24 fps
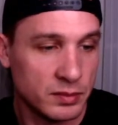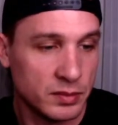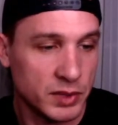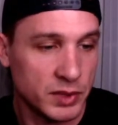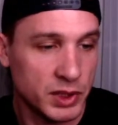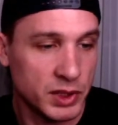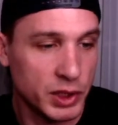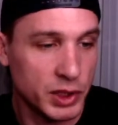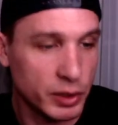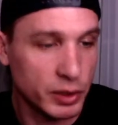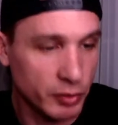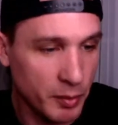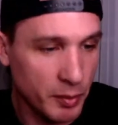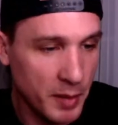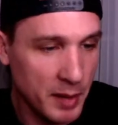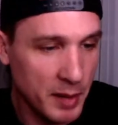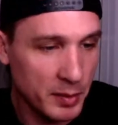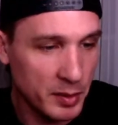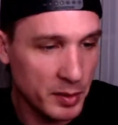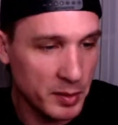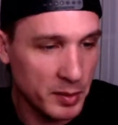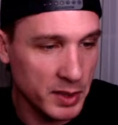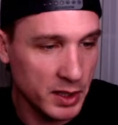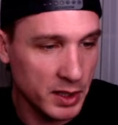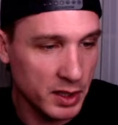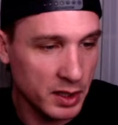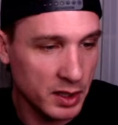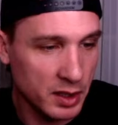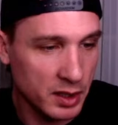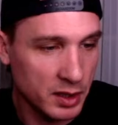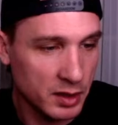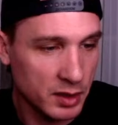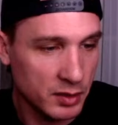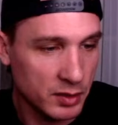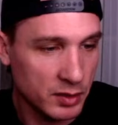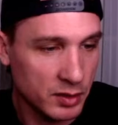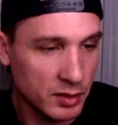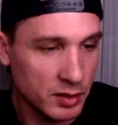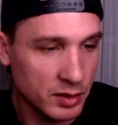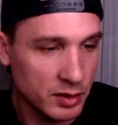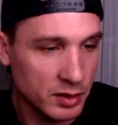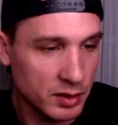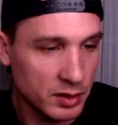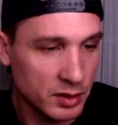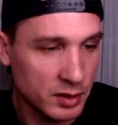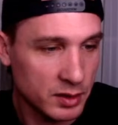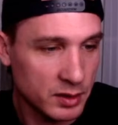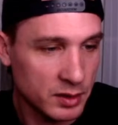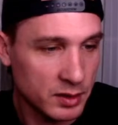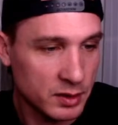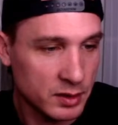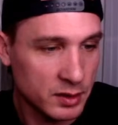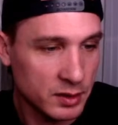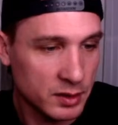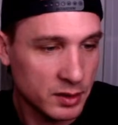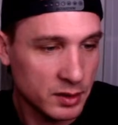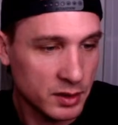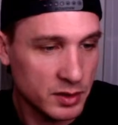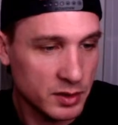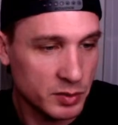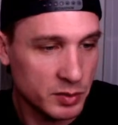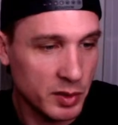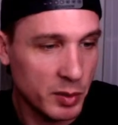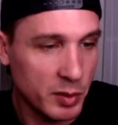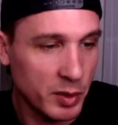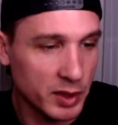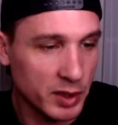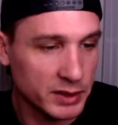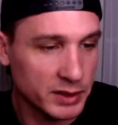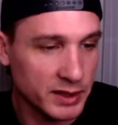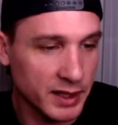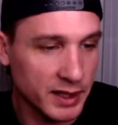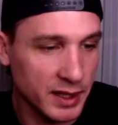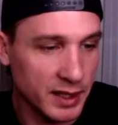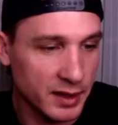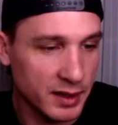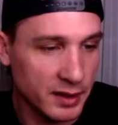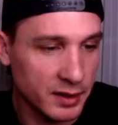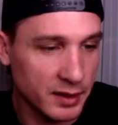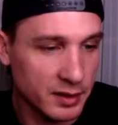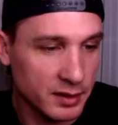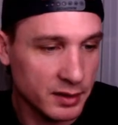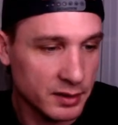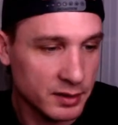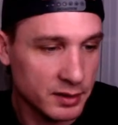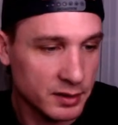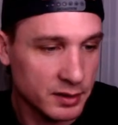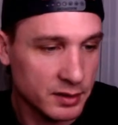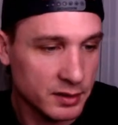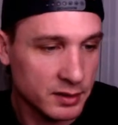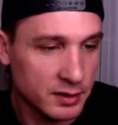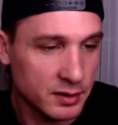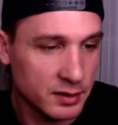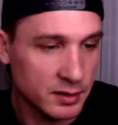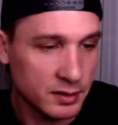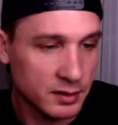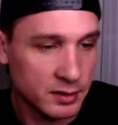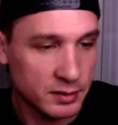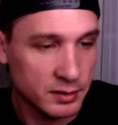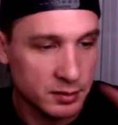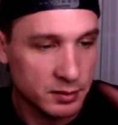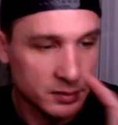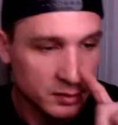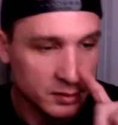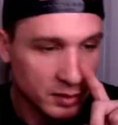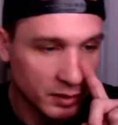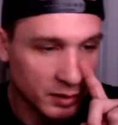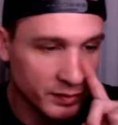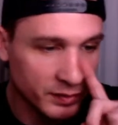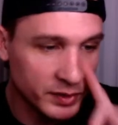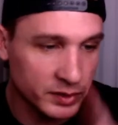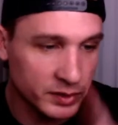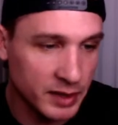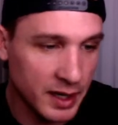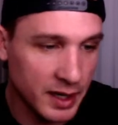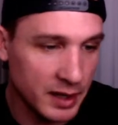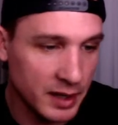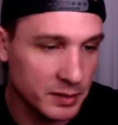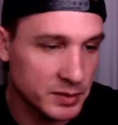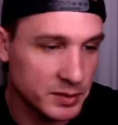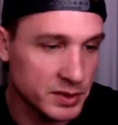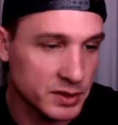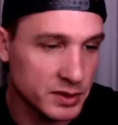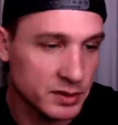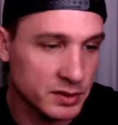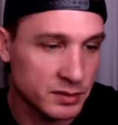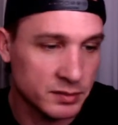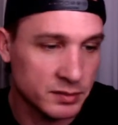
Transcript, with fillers: Do you remember me? Because we worked together a few times.